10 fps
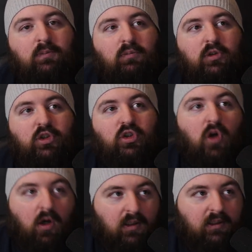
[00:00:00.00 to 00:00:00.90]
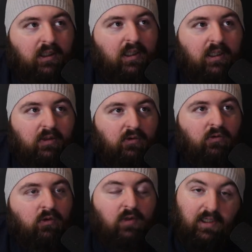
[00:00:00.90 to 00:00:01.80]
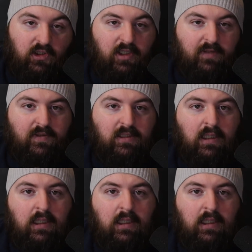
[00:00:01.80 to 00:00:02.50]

majority through night shift.